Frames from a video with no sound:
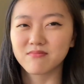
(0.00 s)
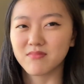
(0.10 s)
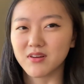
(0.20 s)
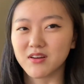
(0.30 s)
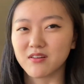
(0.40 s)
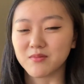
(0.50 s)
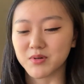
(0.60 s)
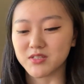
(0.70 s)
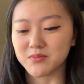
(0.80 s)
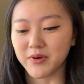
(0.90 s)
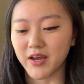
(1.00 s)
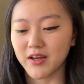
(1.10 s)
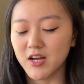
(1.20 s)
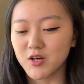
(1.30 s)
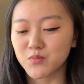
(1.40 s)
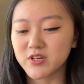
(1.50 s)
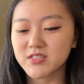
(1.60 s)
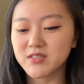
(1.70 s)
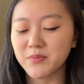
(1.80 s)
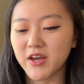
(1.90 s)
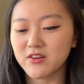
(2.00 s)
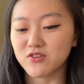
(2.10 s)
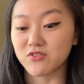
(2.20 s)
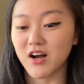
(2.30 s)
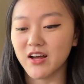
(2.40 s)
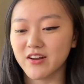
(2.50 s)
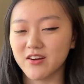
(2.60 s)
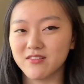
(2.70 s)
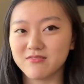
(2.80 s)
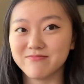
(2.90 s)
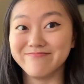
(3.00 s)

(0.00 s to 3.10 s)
gonna go with Principe Dorado.